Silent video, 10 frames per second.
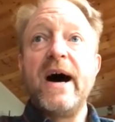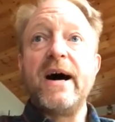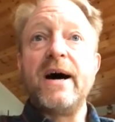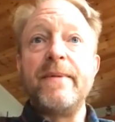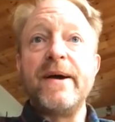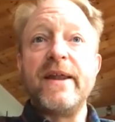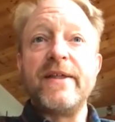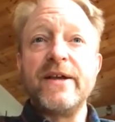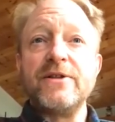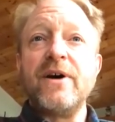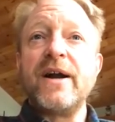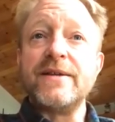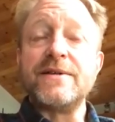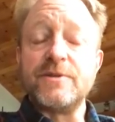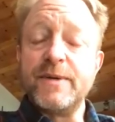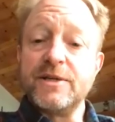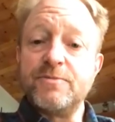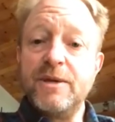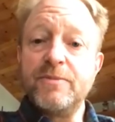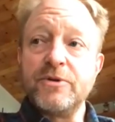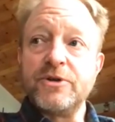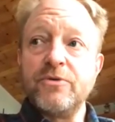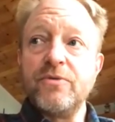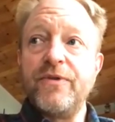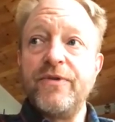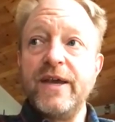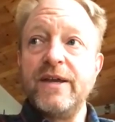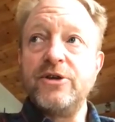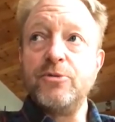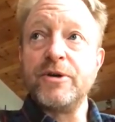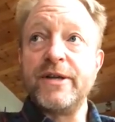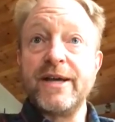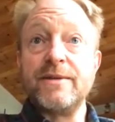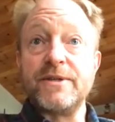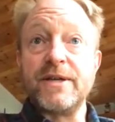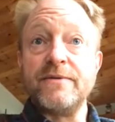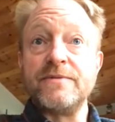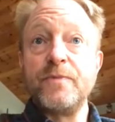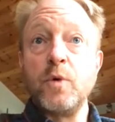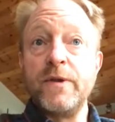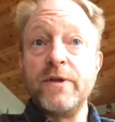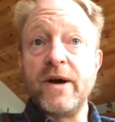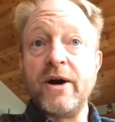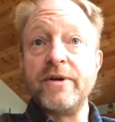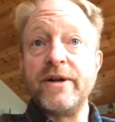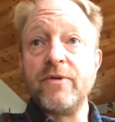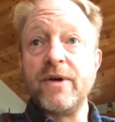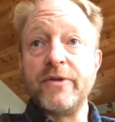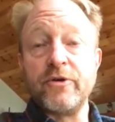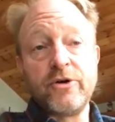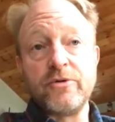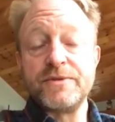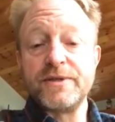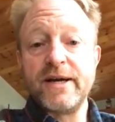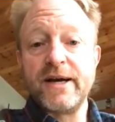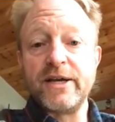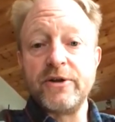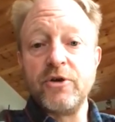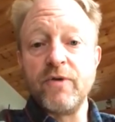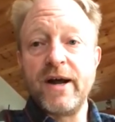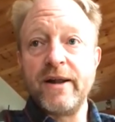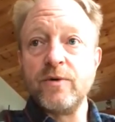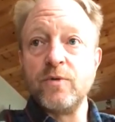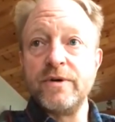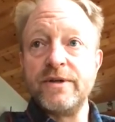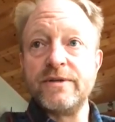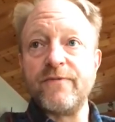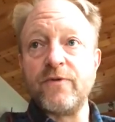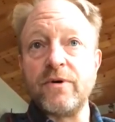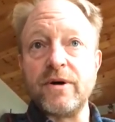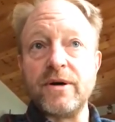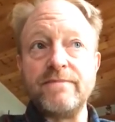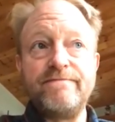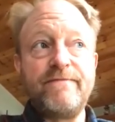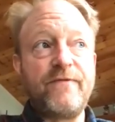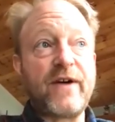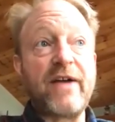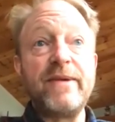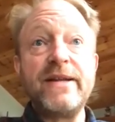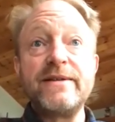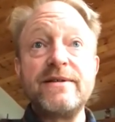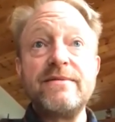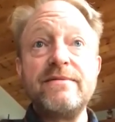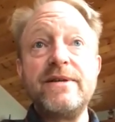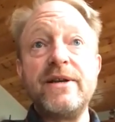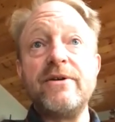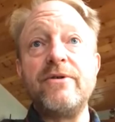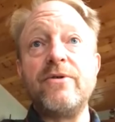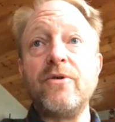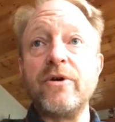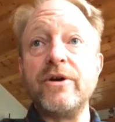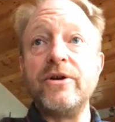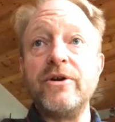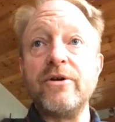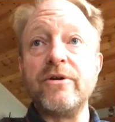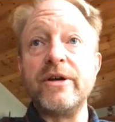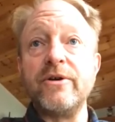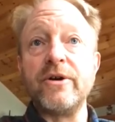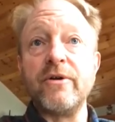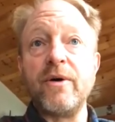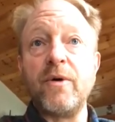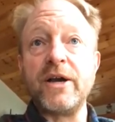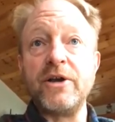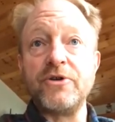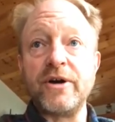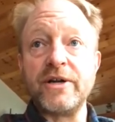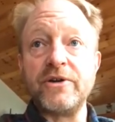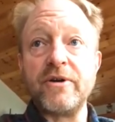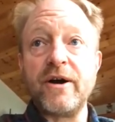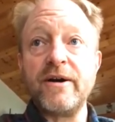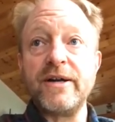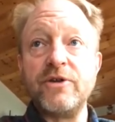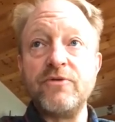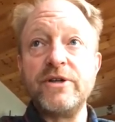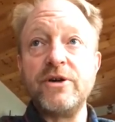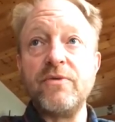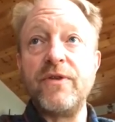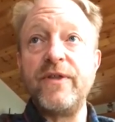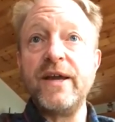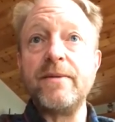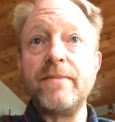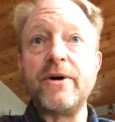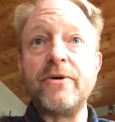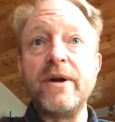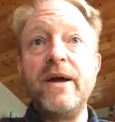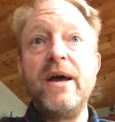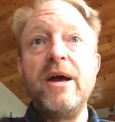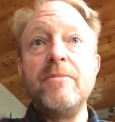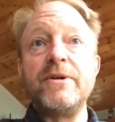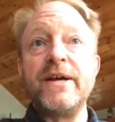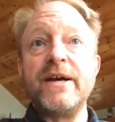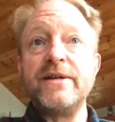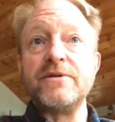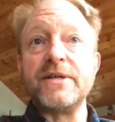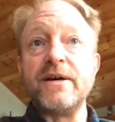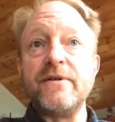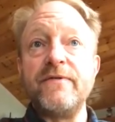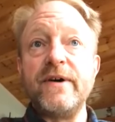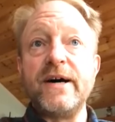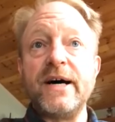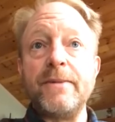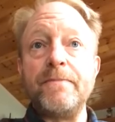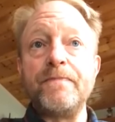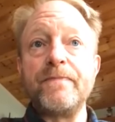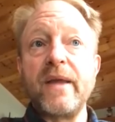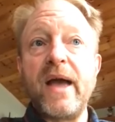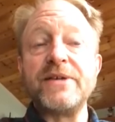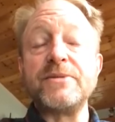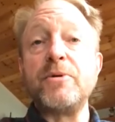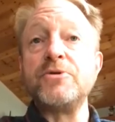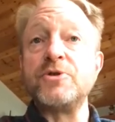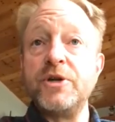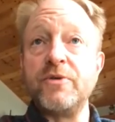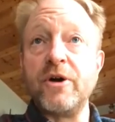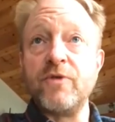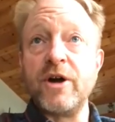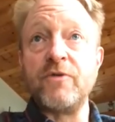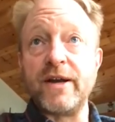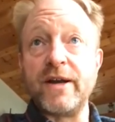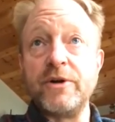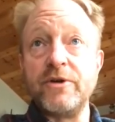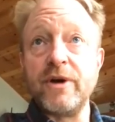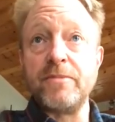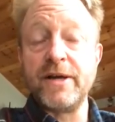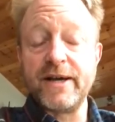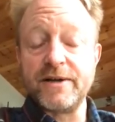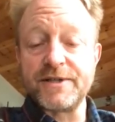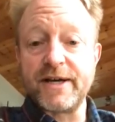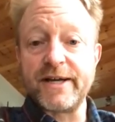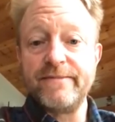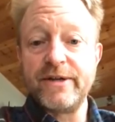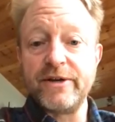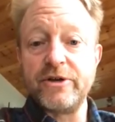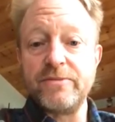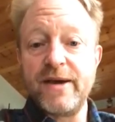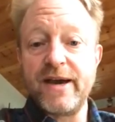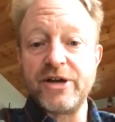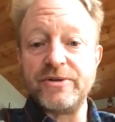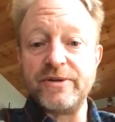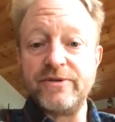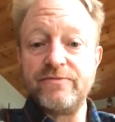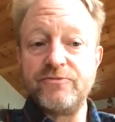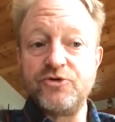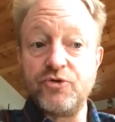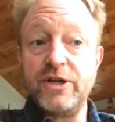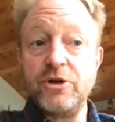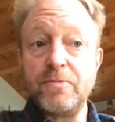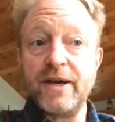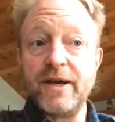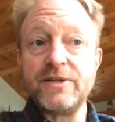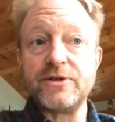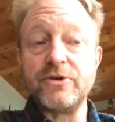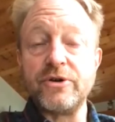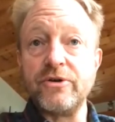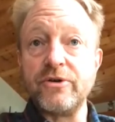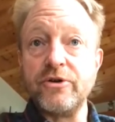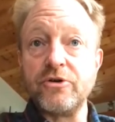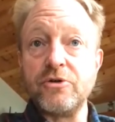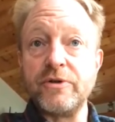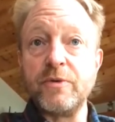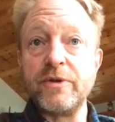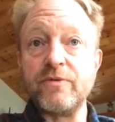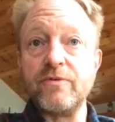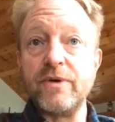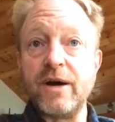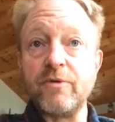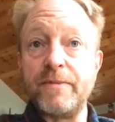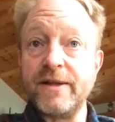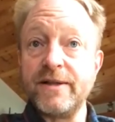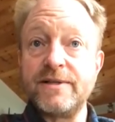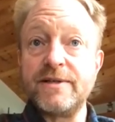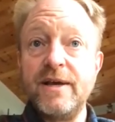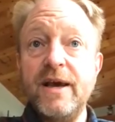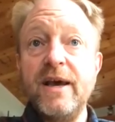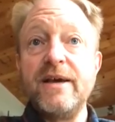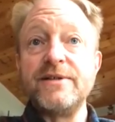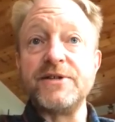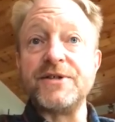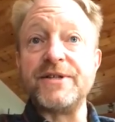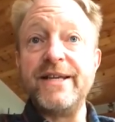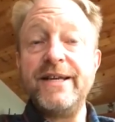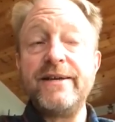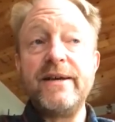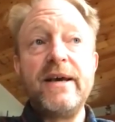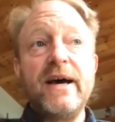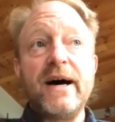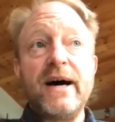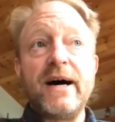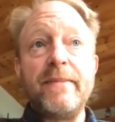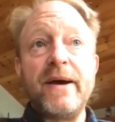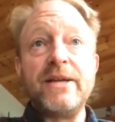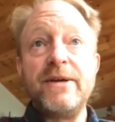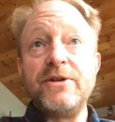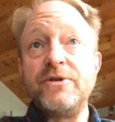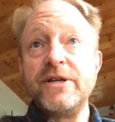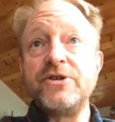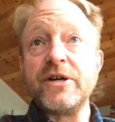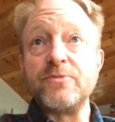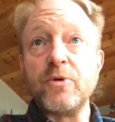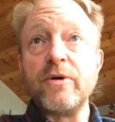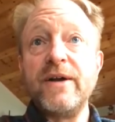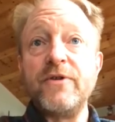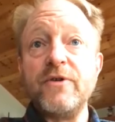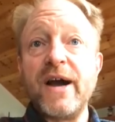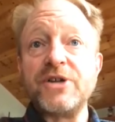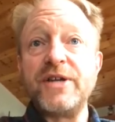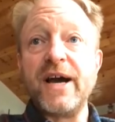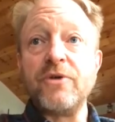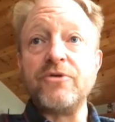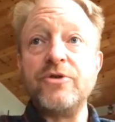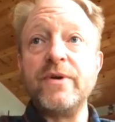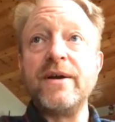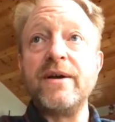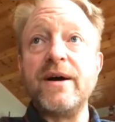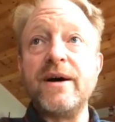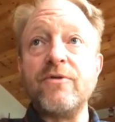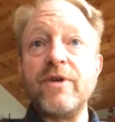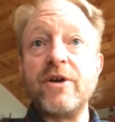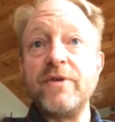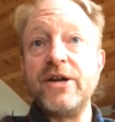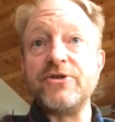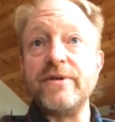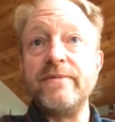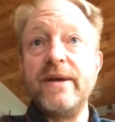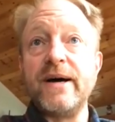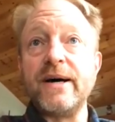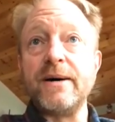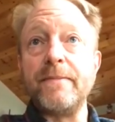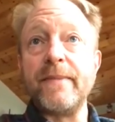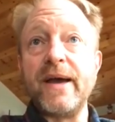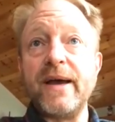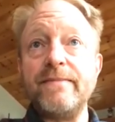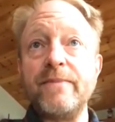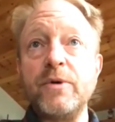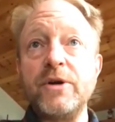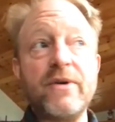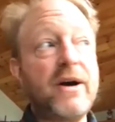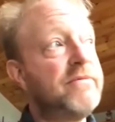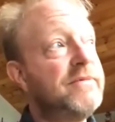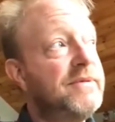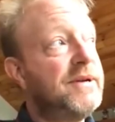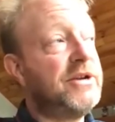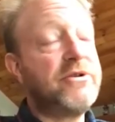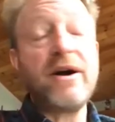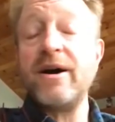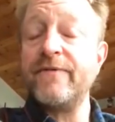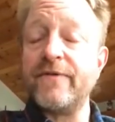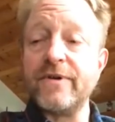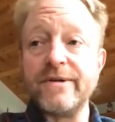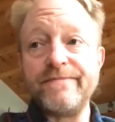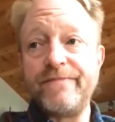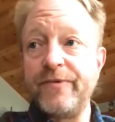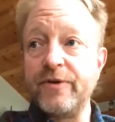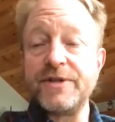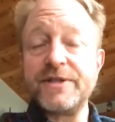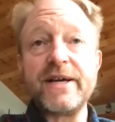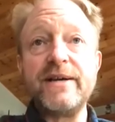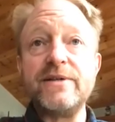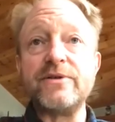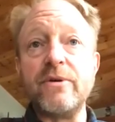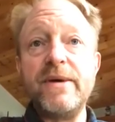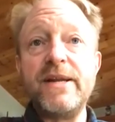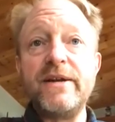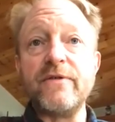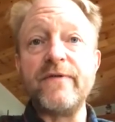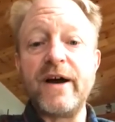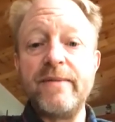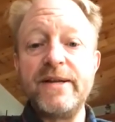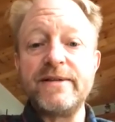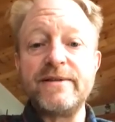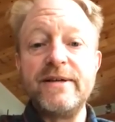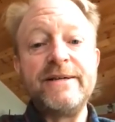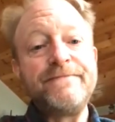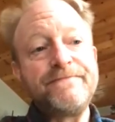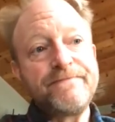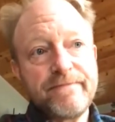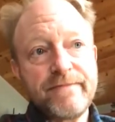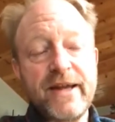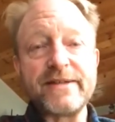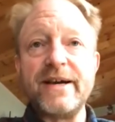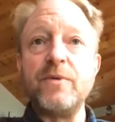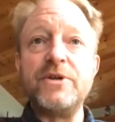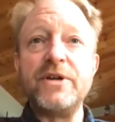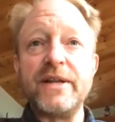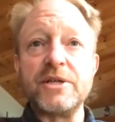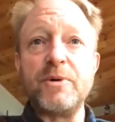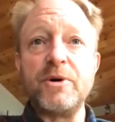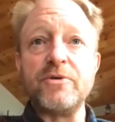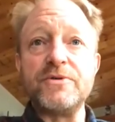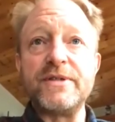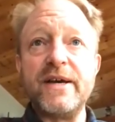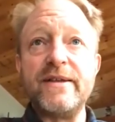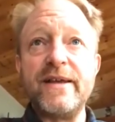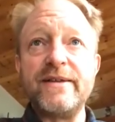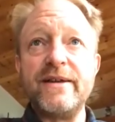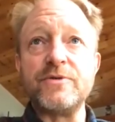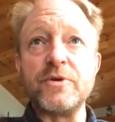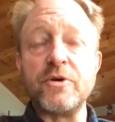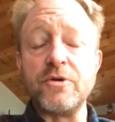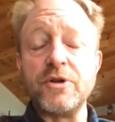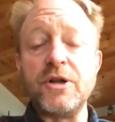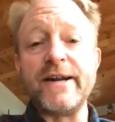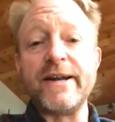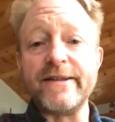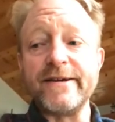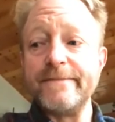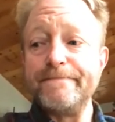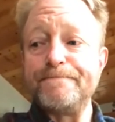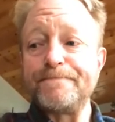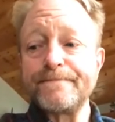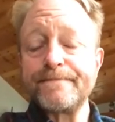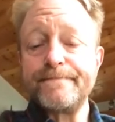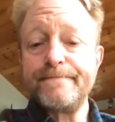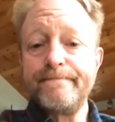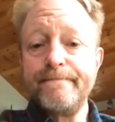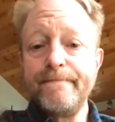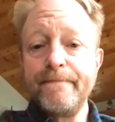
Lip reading: And I think a lot of this is because people don't think to protect themselves when they're out and around their homes. You run out in the woods for 5 minutes, or you're out walking your dog in your yard, and you really don't think about protecting yourself, as opposed to when you're out recreating, when you're out playing outside. You may actually treat your pants or your clothing with repellents, such as DEET, and you may do tick checks more if you're actually out doing recreation. But when you're out in your yard for 30 seconds or a minute or 5 minutes, that's kind of when you get exposed, and that tends to occur a lot, I think.